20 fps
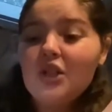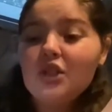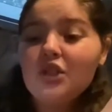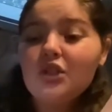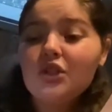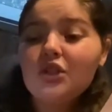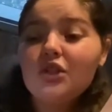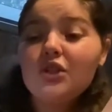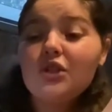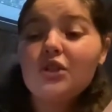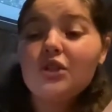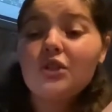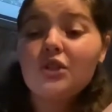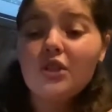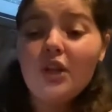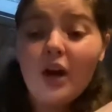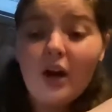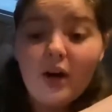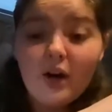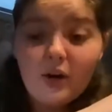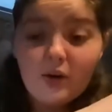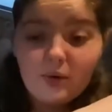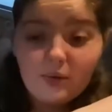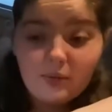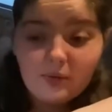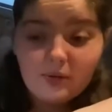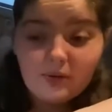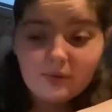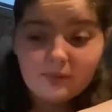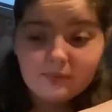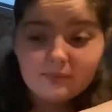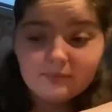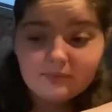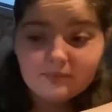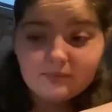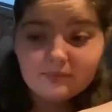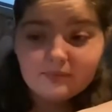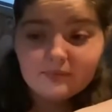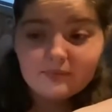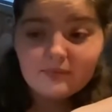So,
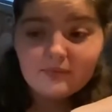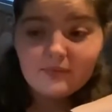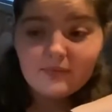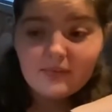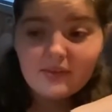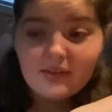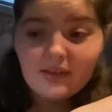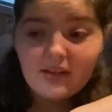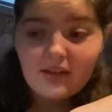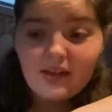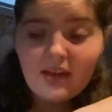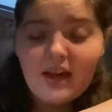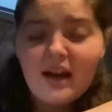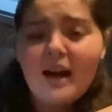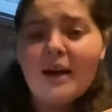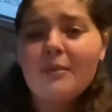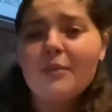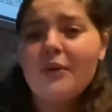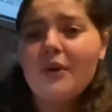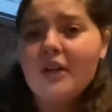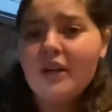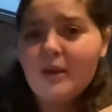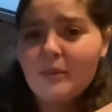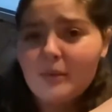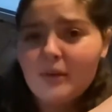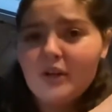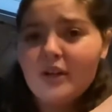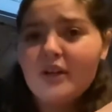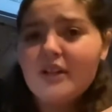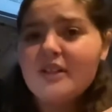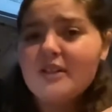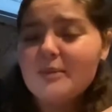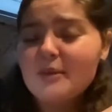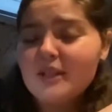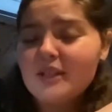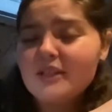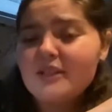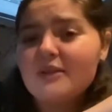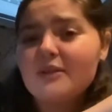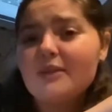putting up curtains
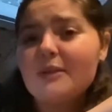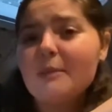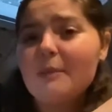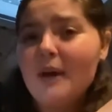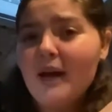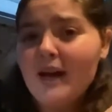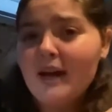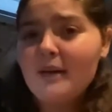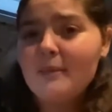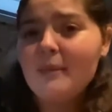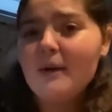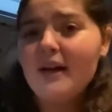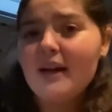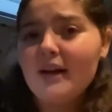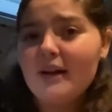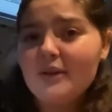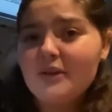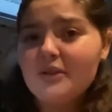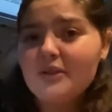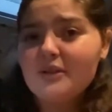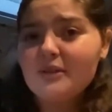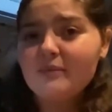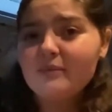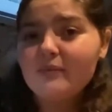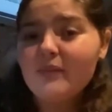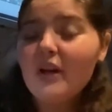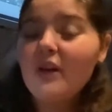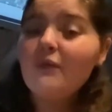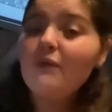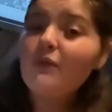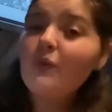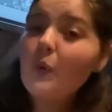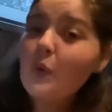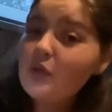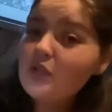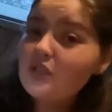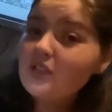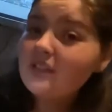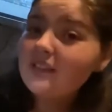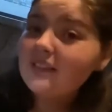because there's a bat in my house.
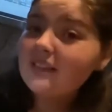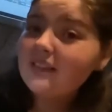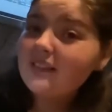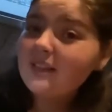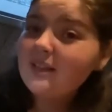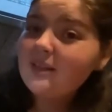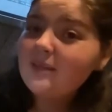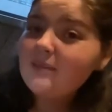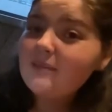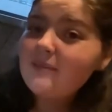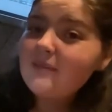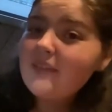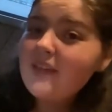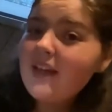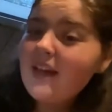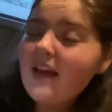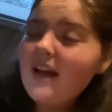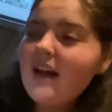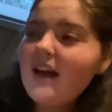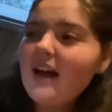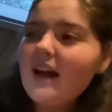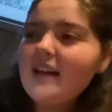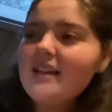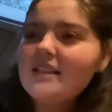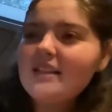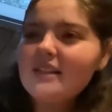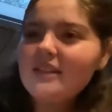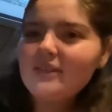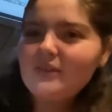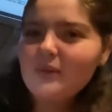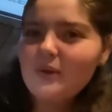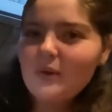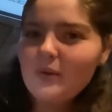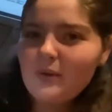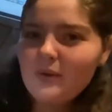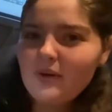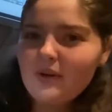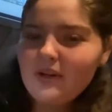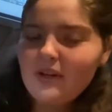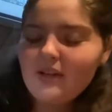Unfortunately, I didn't
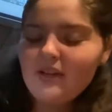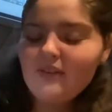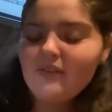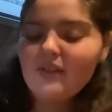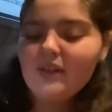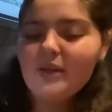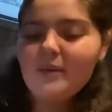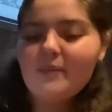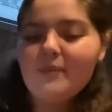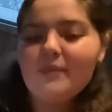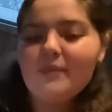record any of it.